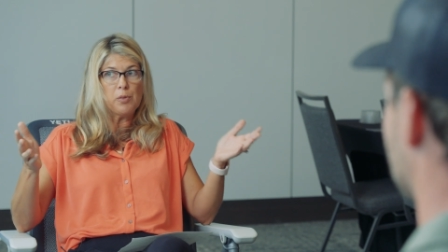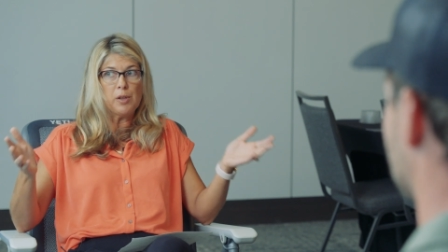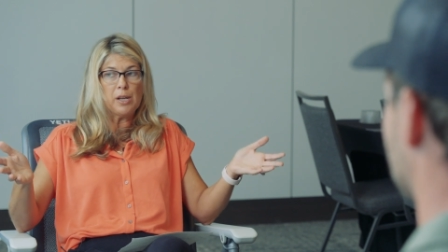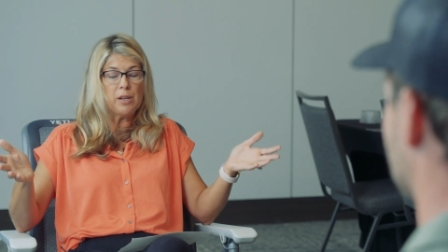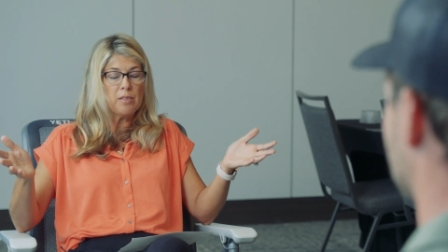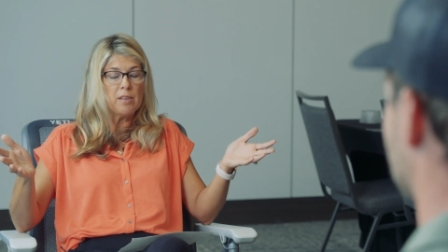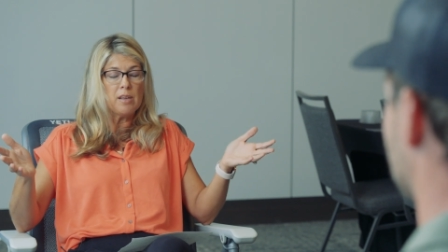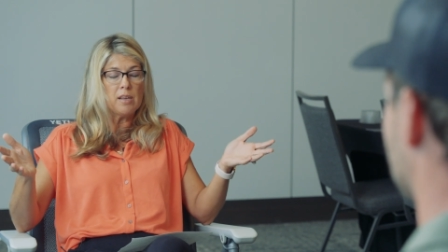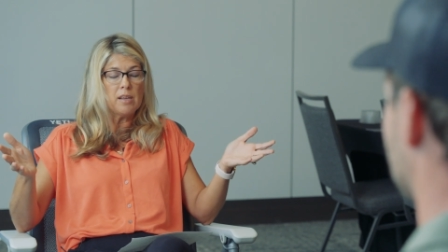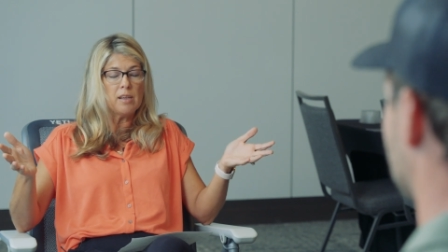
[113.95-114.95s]
the,
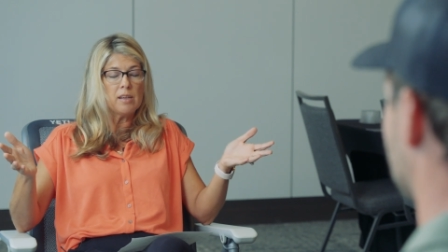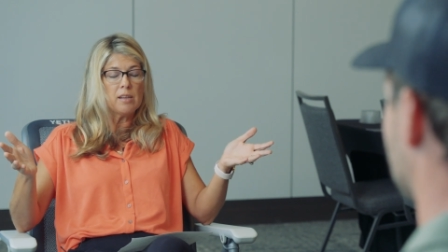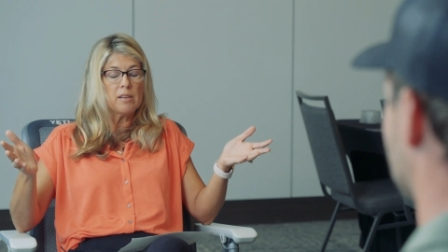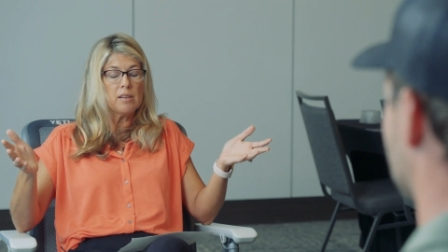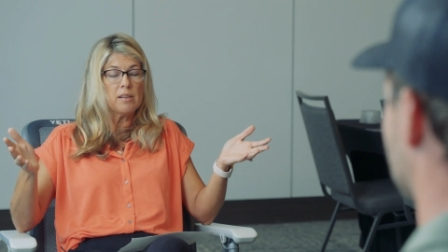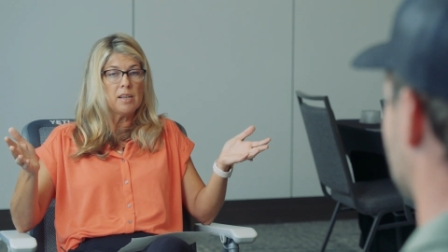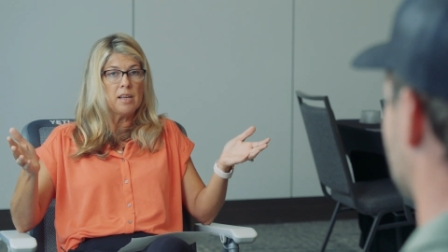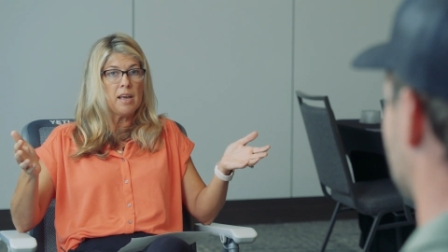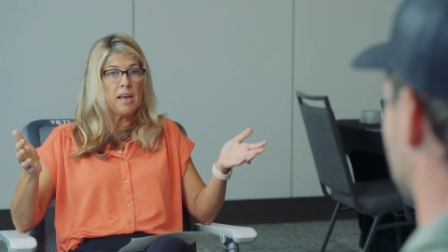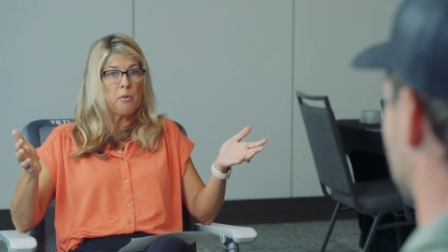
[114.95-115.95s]
the
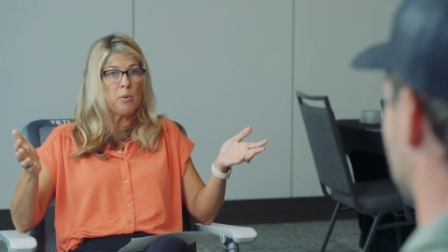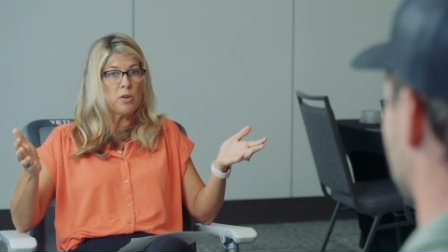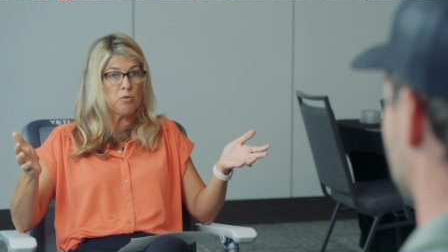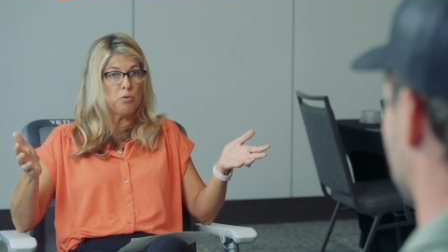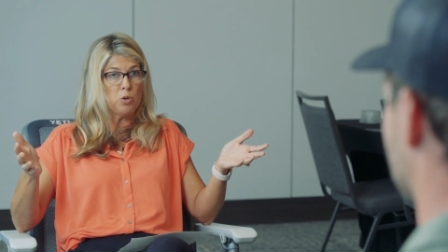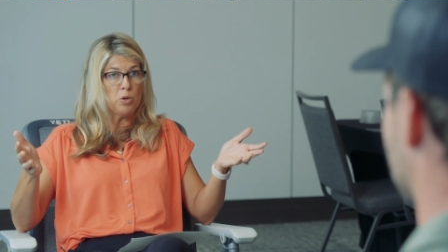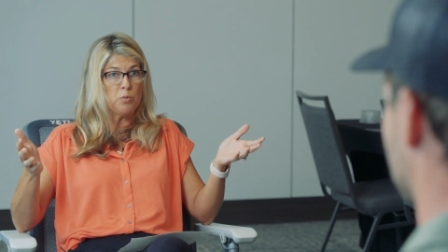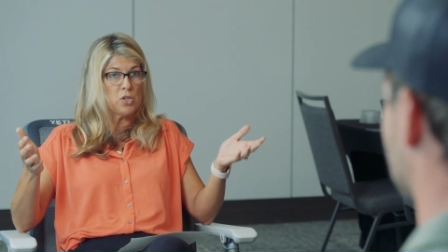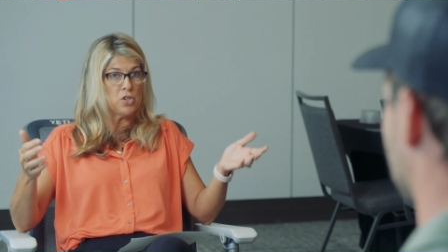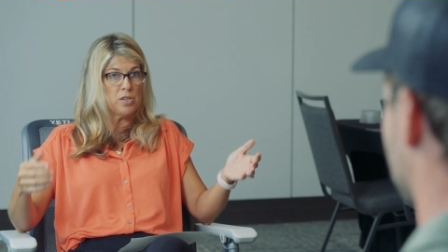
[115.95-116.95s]
EAA Reservoir,
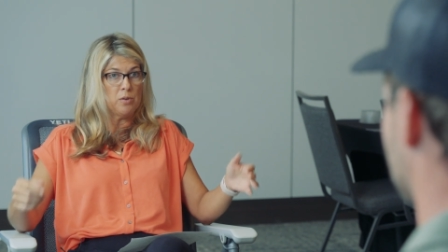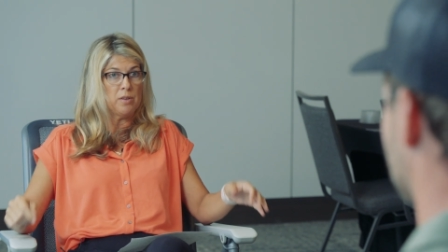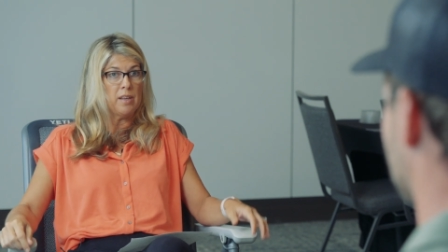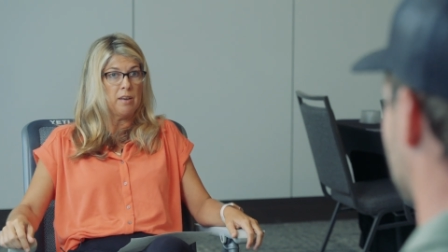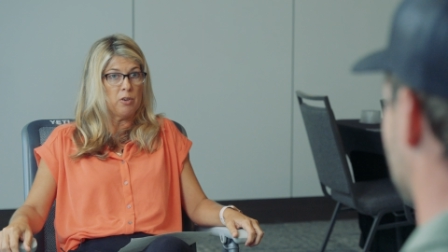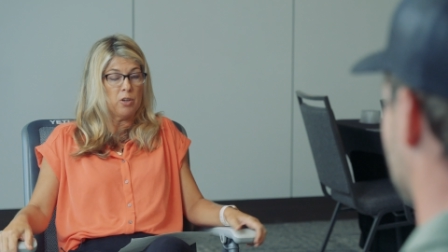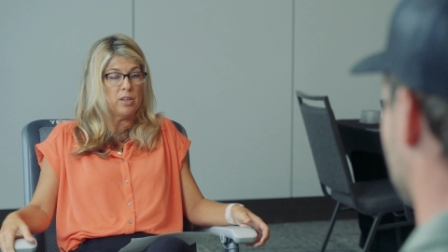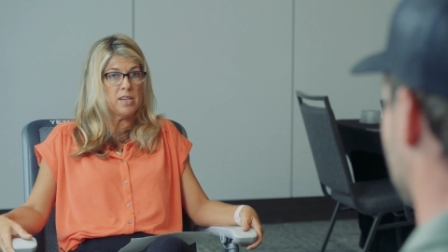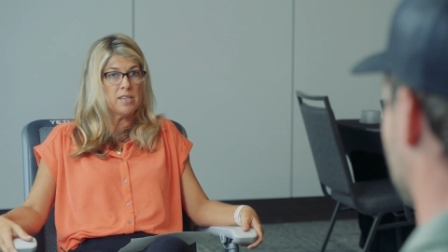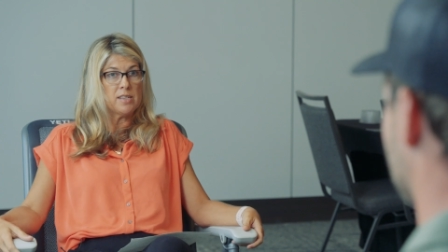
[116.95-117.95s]
which is known as the
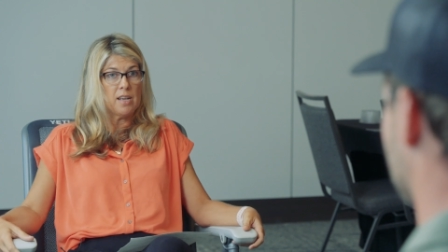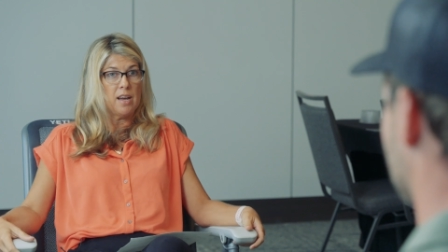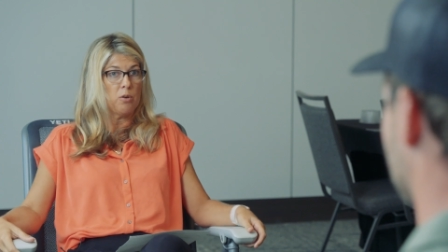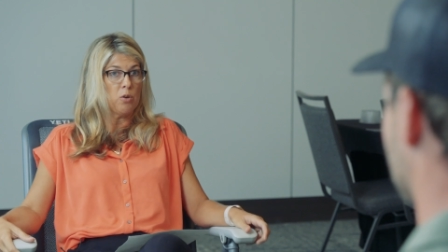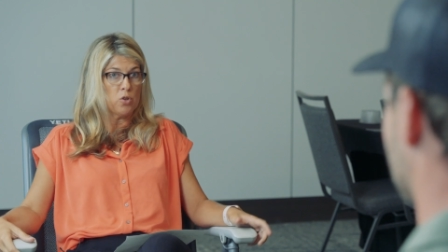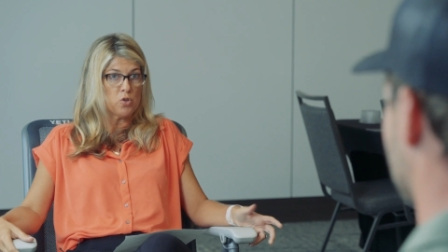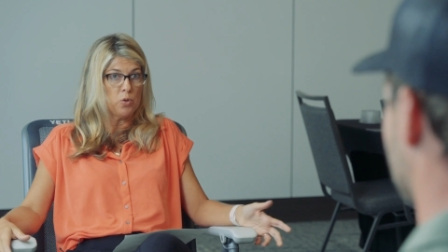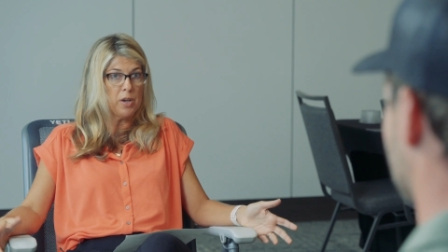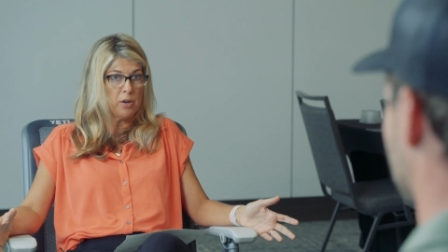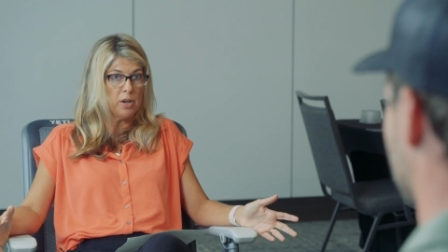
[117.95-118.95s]
Everglades
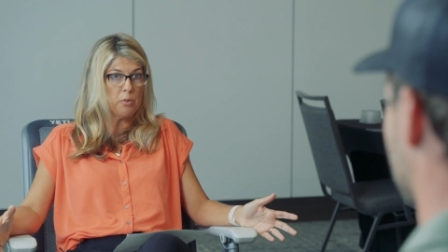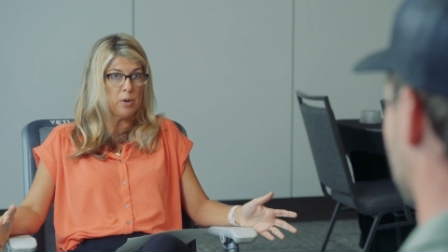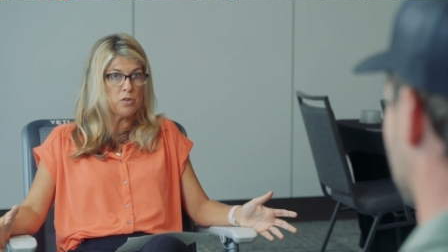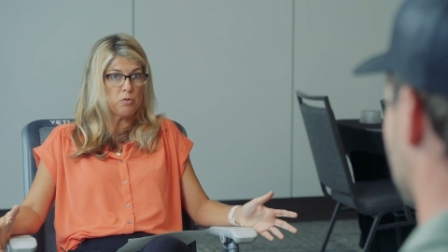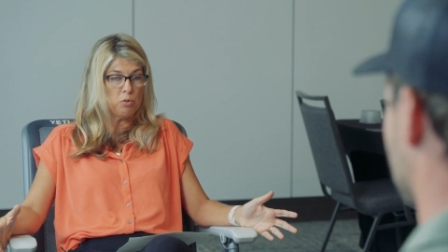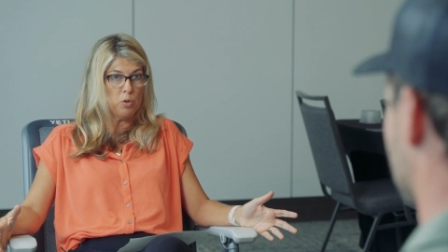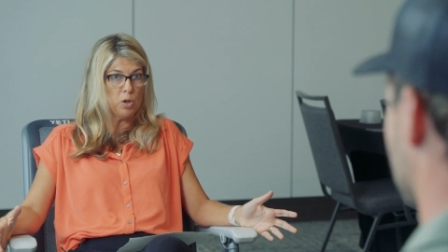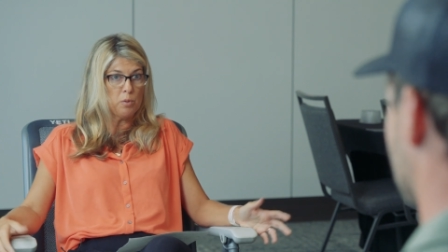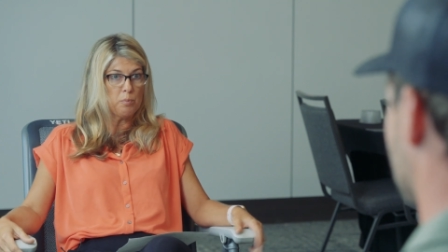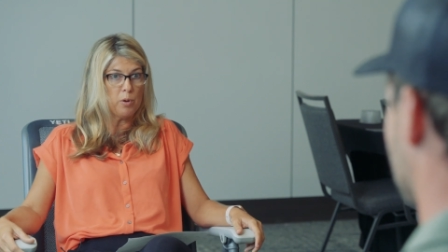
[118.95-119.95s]
Agricultural Area
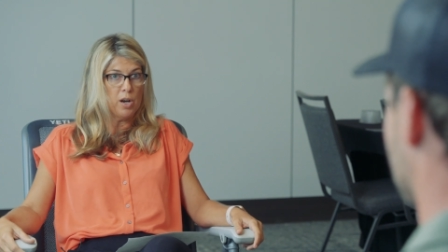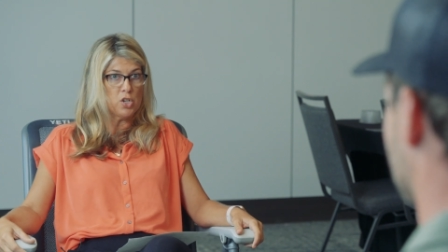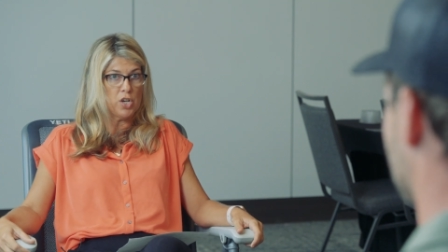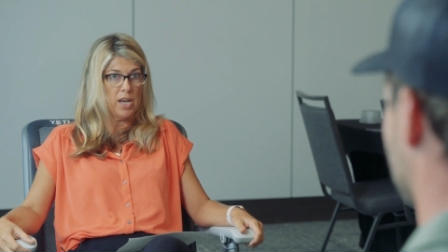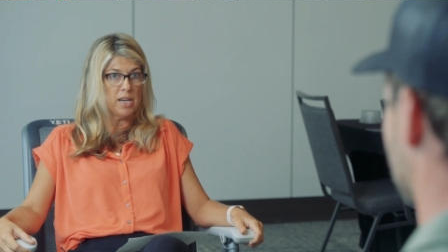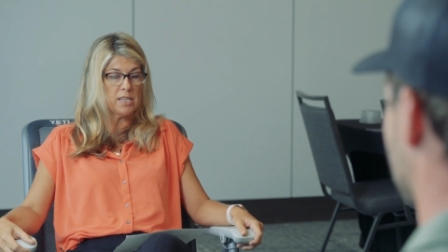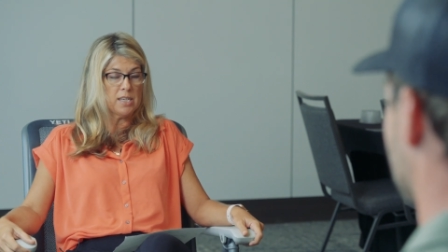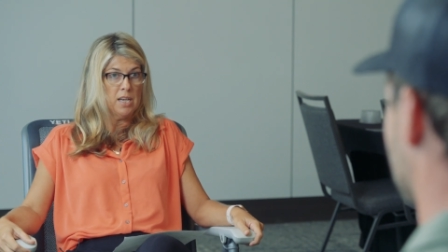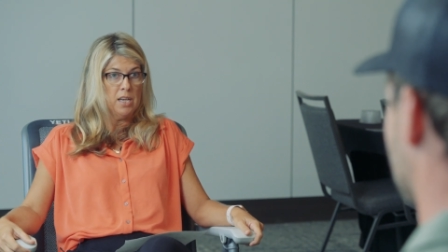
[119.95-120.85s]
Reservoir Project.